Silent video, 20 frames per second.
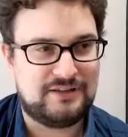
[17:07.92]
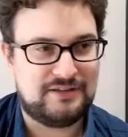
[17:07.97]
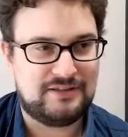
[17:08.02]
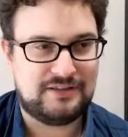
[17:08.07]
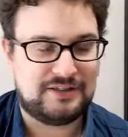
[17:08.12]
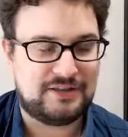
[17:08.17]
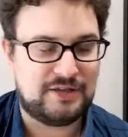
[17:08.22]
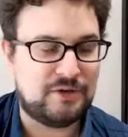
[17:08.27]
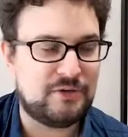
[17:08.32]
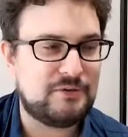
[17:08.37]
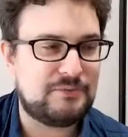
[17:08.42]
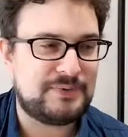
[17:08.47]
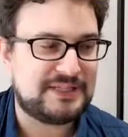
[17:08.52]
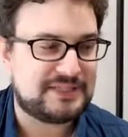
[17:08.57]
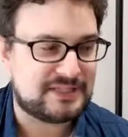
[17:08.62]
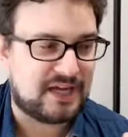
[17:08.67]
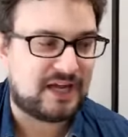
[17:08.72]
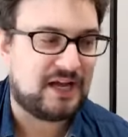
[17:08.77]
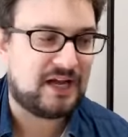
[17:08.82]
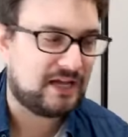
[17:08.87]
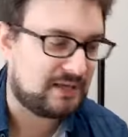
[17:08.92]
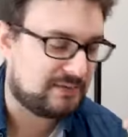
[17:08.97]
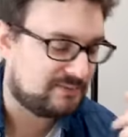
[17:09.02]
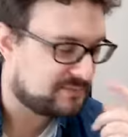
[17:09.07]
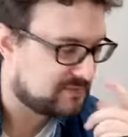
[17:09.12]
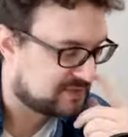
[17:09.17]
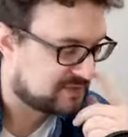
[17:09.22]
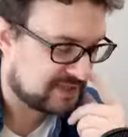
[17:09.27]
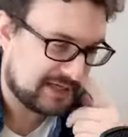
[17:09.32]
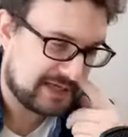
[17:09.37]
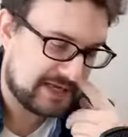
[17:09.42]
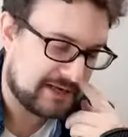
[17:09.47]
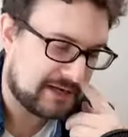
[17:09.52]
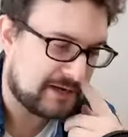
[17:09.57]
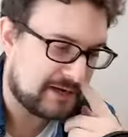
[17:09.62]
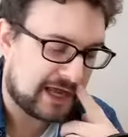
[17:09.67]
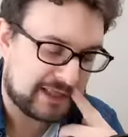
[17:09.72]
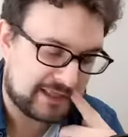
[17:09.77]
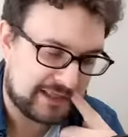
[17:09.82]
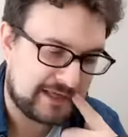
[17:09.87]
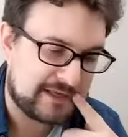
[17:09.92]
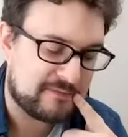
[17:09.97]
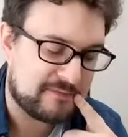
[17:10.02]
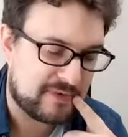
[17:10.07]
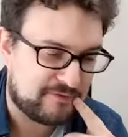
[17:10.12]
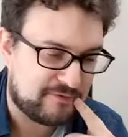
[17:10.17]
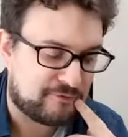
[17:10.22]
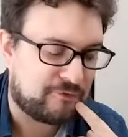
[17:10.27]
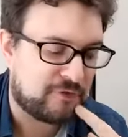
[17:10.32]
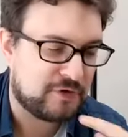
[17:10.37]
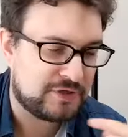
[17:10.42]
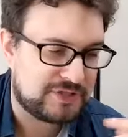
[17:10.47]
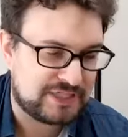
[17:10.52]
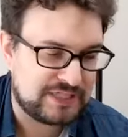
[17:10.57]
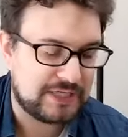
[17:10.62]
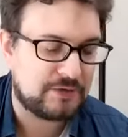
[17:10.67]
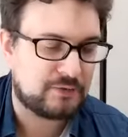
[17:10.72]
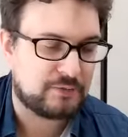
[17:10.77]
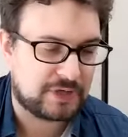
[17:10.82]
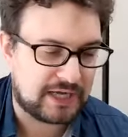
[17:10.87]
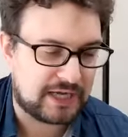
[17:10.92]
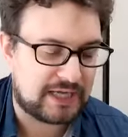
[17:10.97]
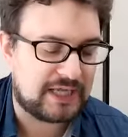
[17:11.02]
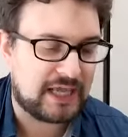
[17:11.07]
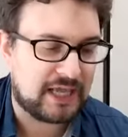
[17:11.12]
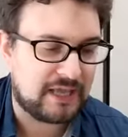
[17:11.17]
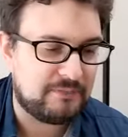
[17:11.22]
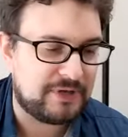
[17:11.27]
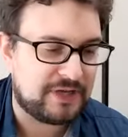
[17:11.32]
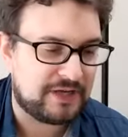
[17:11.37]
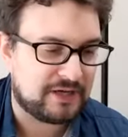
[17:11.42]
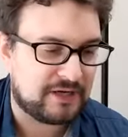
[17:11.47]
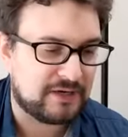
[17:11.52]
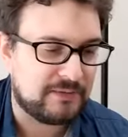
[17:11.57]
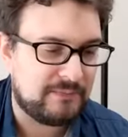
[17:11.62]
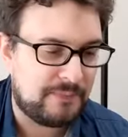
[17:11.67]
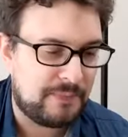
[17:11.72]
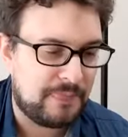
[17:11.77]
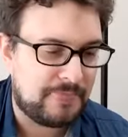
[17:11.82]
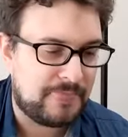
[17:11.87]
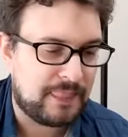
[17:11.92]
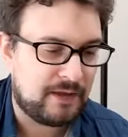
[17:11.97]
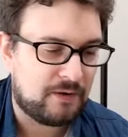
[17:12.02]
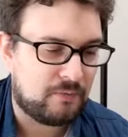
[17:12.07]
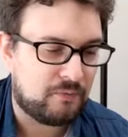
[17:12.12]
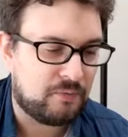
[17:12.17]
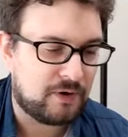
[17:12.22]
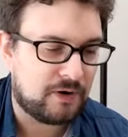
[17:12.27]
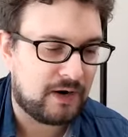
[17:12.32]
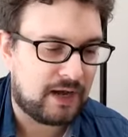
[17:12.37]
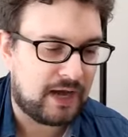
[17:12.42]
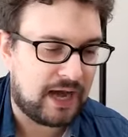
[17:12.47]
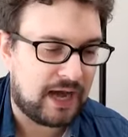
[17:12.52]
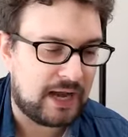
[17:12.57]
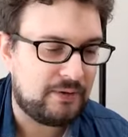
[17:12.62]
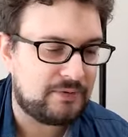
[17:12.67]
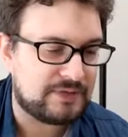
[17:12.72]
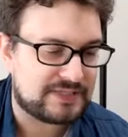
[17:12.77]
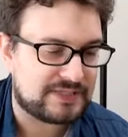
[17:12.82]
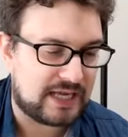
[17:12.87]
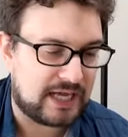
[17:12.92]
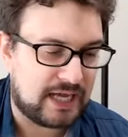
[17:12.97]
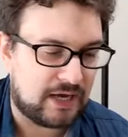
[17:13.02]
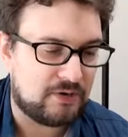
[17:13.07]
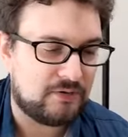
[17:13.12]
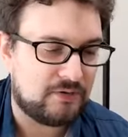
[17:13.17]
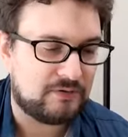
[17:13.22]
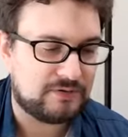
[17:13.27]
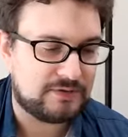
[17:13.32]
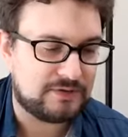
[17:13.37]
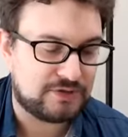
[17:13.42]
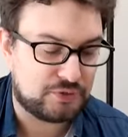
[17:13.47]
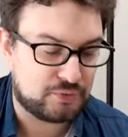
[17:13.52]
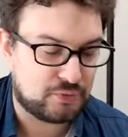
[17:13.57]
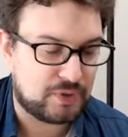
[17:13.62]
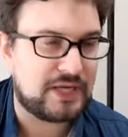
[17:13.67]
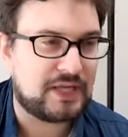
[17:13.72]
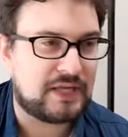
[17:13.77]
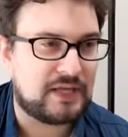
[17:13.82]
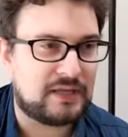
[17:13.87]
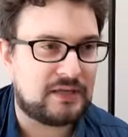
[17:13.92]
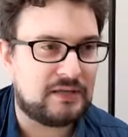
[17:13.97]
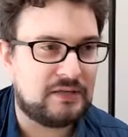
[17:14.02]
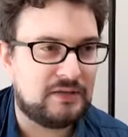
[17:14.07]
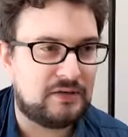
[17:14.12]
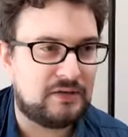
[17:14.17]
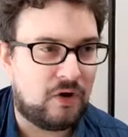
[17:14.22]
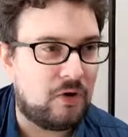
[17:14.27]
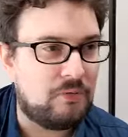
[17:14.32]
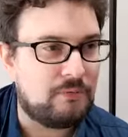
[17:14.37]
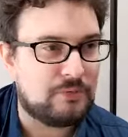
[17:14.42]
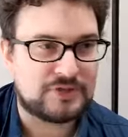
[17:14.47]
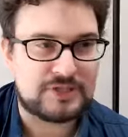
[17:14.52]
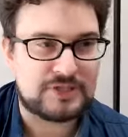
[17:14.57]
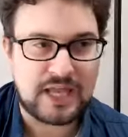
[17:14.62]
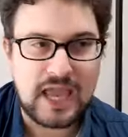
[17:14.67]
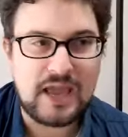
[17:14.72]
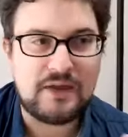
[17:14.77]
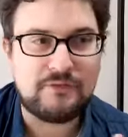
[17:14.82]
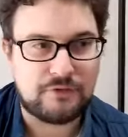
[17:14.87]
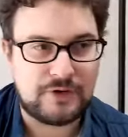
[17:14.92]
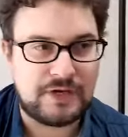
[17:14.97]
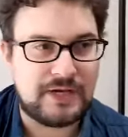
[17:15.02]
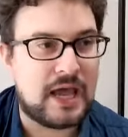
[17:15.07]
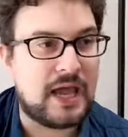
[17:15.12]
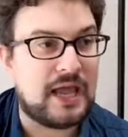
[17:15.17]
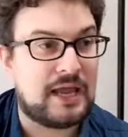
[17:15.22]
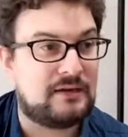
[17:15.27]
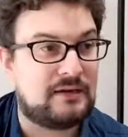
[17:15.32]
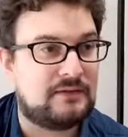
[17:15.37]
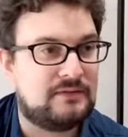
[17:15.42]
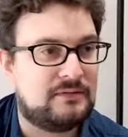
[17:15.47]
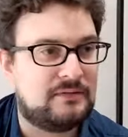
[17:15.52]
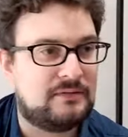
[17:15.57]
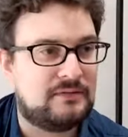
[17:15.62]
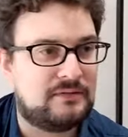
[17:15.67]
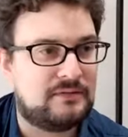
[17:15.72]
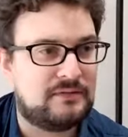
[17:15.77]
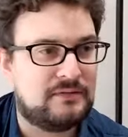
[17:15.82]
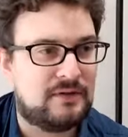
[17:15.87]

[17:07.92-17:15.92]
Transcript: there would be times I think in my first year when I came here where I was out drinking almost every night a